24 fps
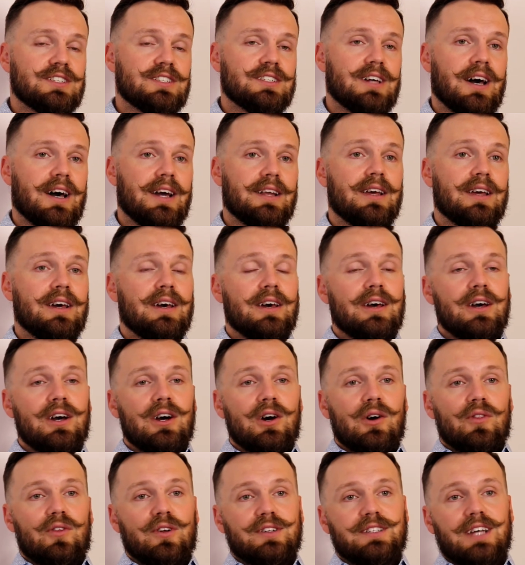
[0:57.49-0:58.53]
side,
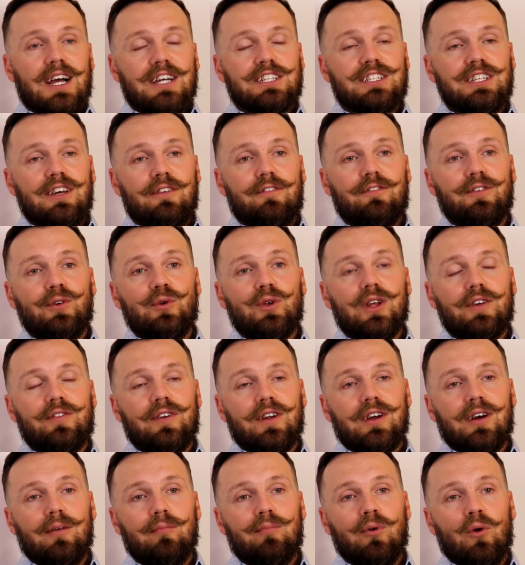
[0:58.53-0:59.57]
there's actually a few
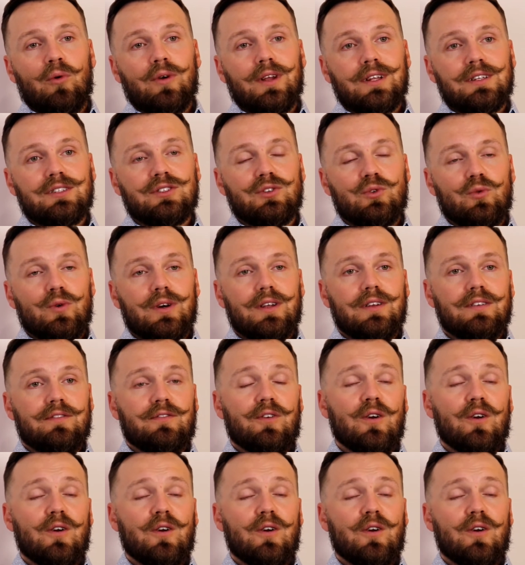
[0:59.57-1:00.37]
different components to it.